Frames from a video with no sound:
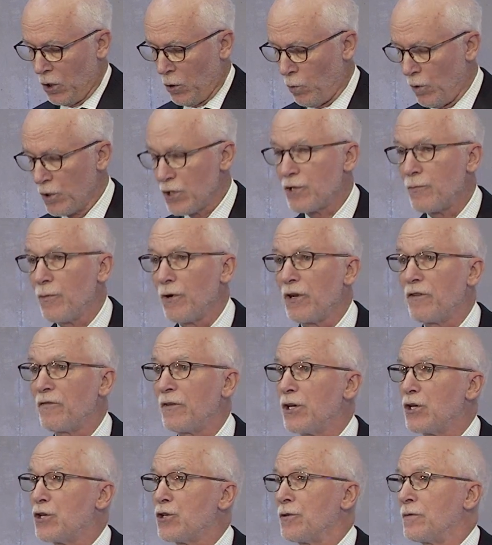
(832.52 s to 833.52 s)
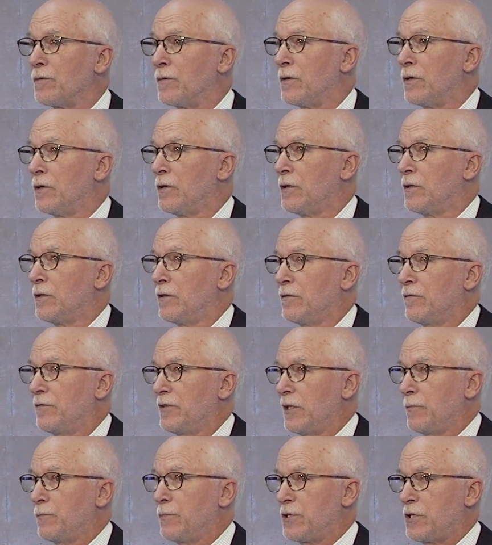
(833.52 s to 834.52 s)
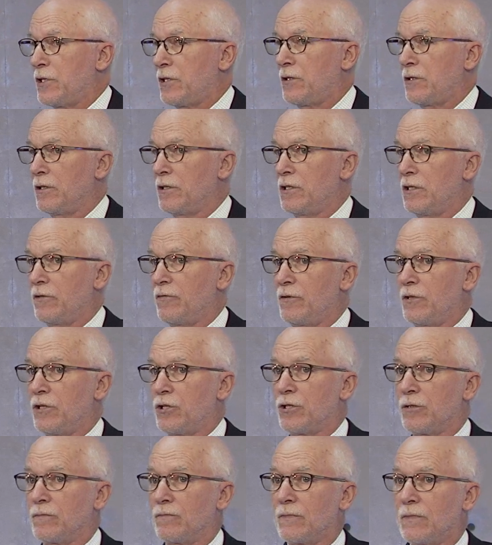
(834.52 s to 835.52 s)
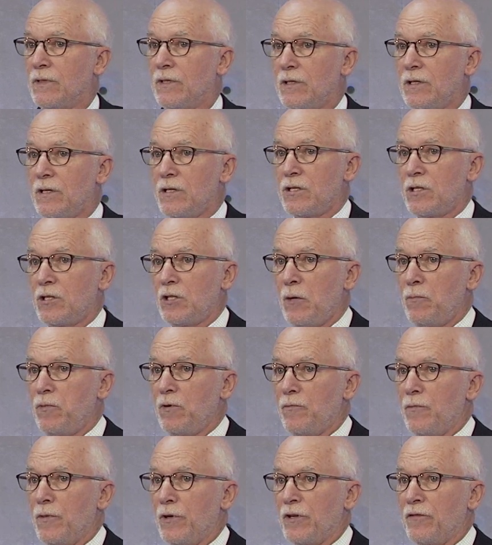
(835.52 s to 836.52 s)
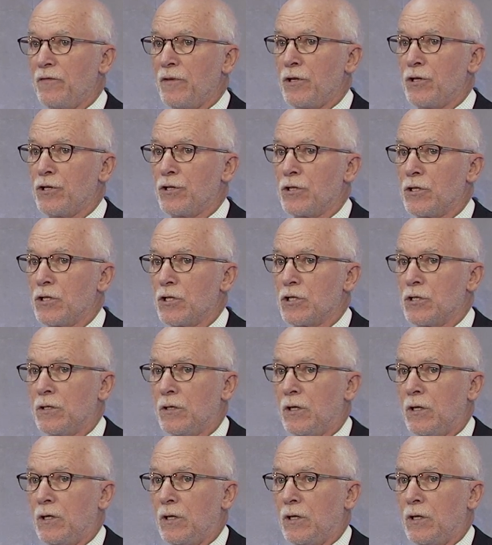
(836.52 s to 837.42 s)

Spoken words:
What's the motivation for that particular definition? It's a couple of motivations.